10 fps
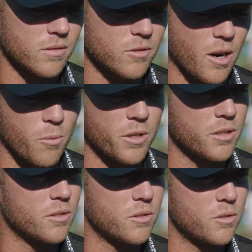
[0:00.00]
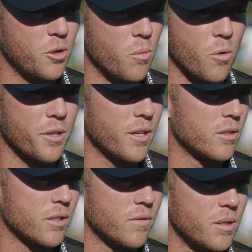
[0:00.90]
trying to win 2 more
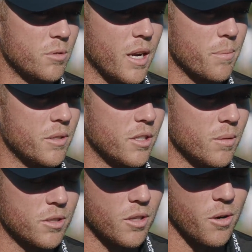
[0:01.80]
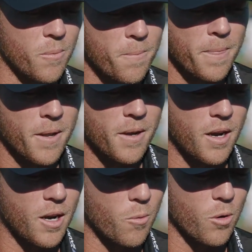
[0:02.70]
years of team championships. So
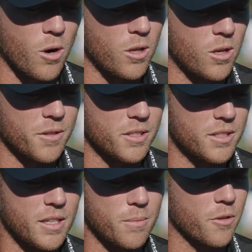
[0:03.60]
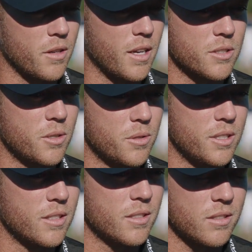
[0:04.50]
we're all on this team for the next 2
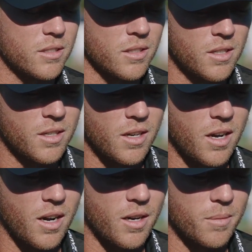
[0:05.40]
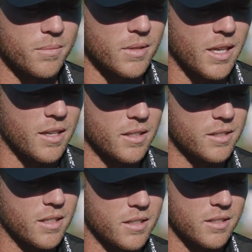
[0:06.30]
seasons, and
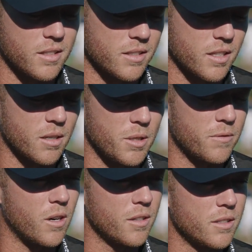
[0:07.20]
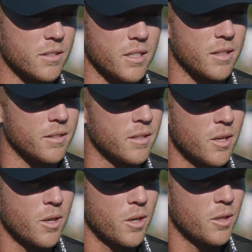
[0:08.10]
it's going to be fun. And
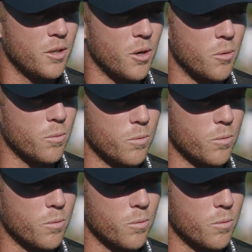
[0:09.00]
you know,